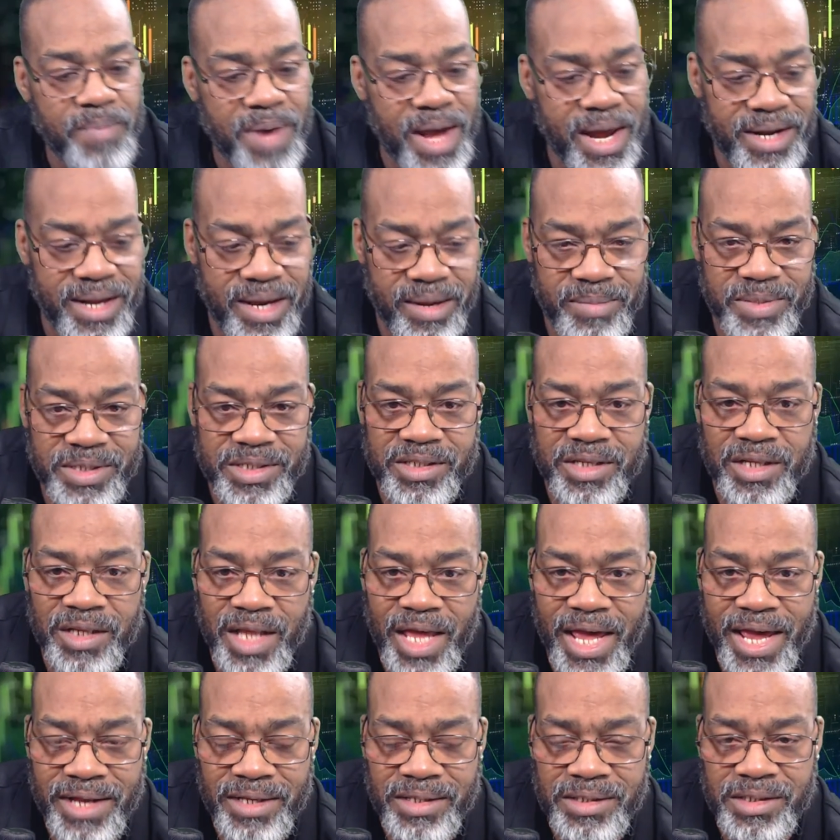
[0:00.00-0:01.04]
My name is
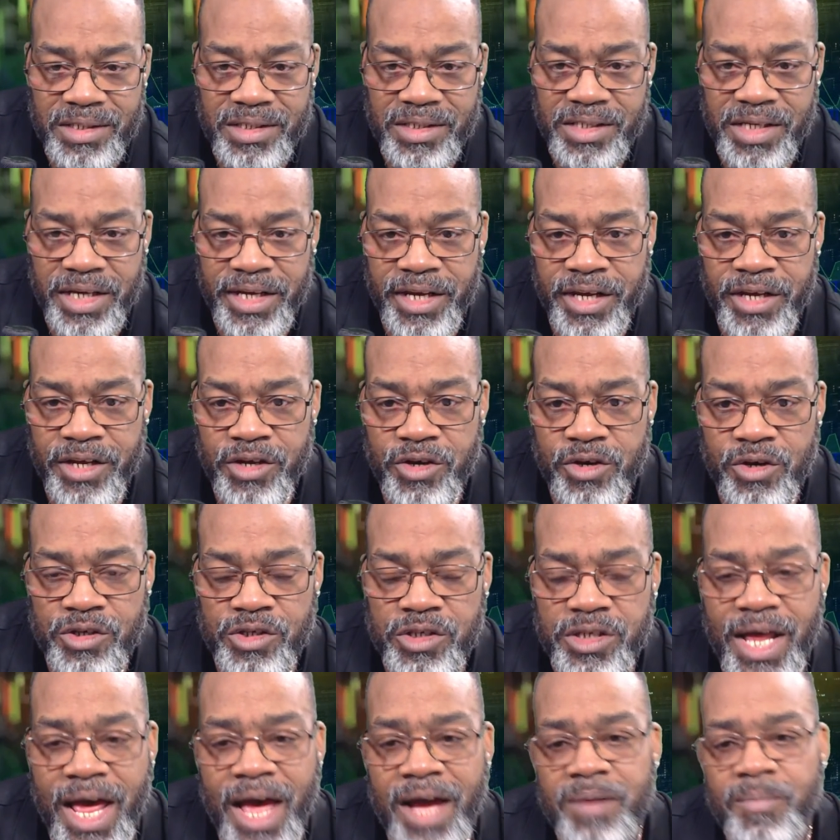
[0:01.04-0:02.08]
Glenn, Senior
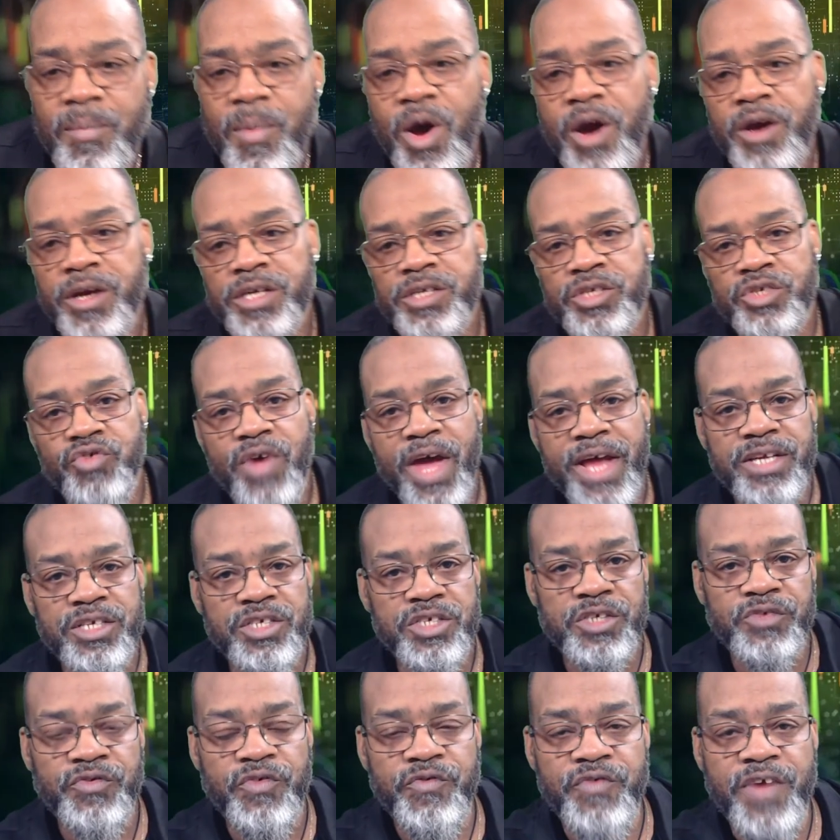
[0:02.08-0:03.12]
Stock Market
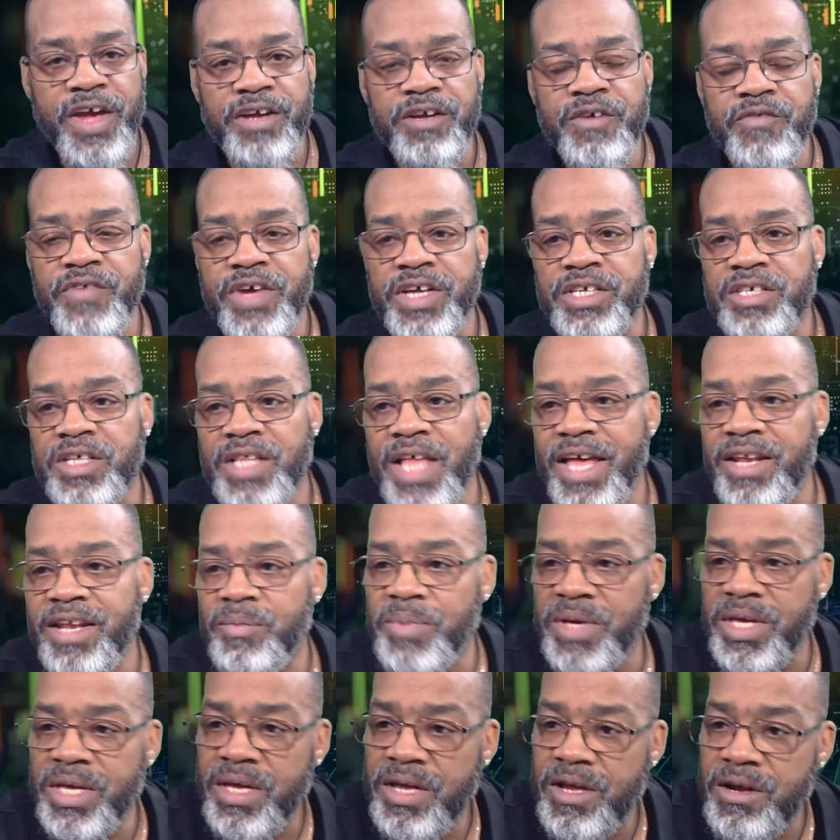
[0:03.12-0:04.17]
Strategist for VectorVest. Glad to
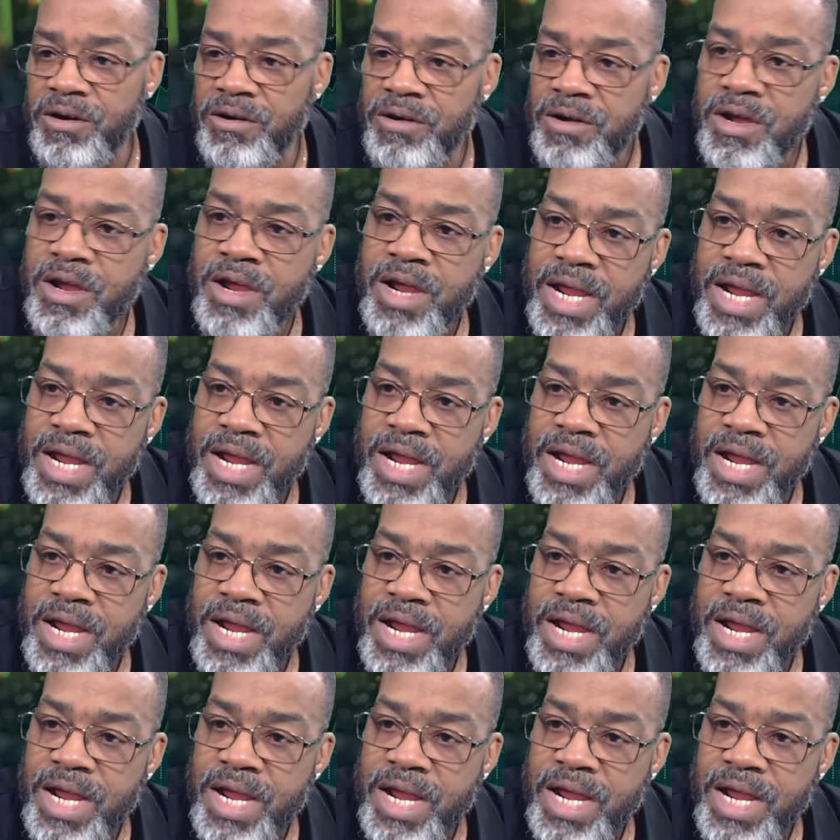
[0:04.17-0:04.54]
be here.